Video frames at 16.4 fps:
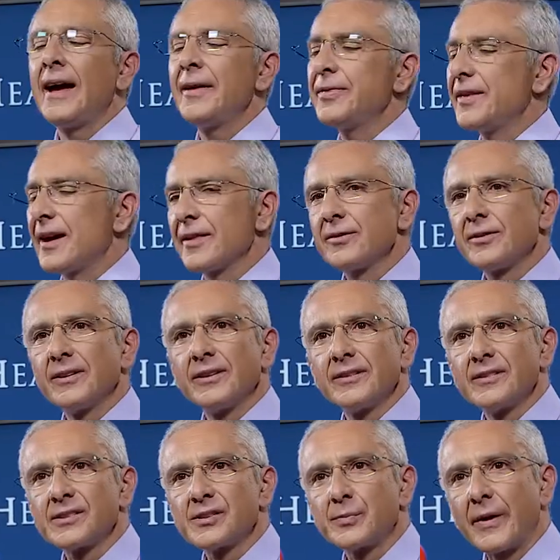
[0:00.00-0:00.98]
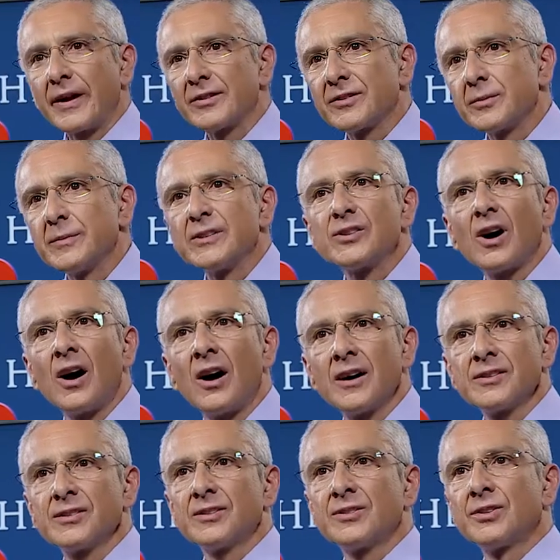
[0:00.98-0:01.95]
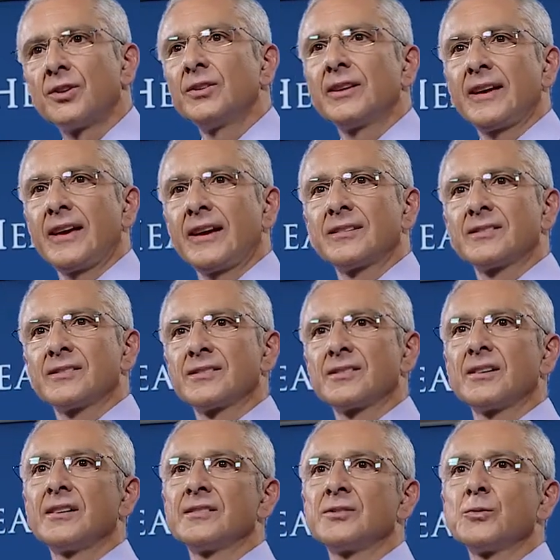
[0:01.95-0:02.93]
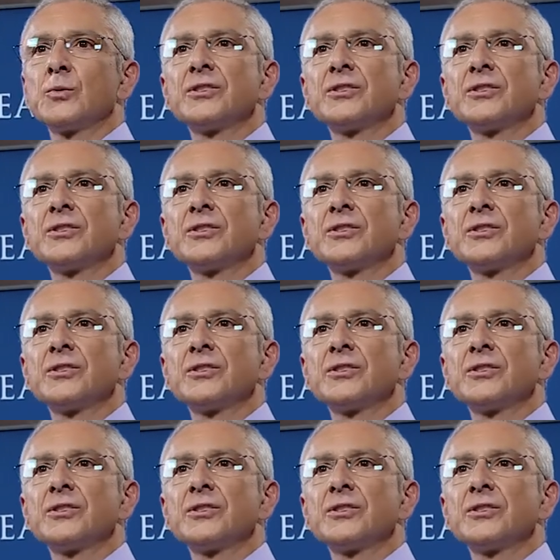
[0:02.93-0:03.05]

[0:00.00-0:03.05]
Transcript: At the other end of the spectrum is isotonic exercise,